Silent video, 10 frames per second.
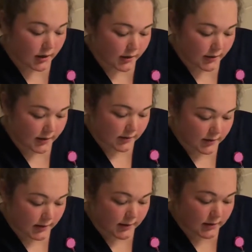This
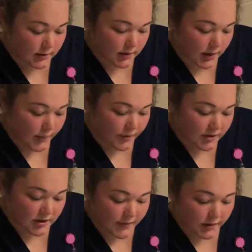is heparin
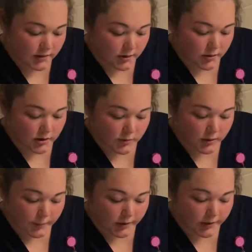10,000 units per
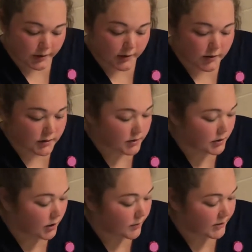milliliter. So
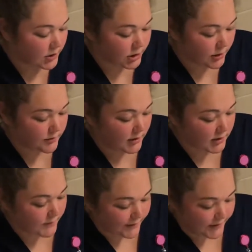Mr. Jones needs
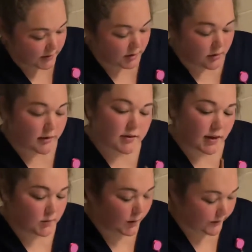5,000 units.
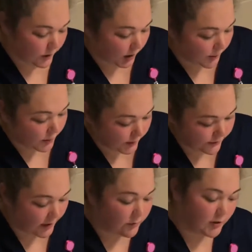That's why we've got
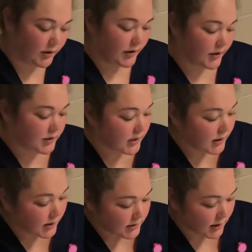0.5 milliliters
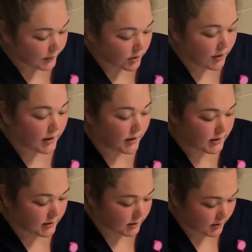
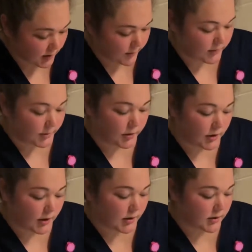subcutaneous
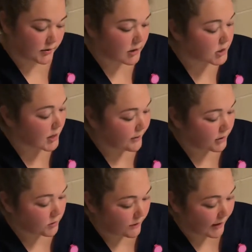syringe every
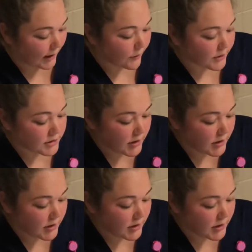12 hours.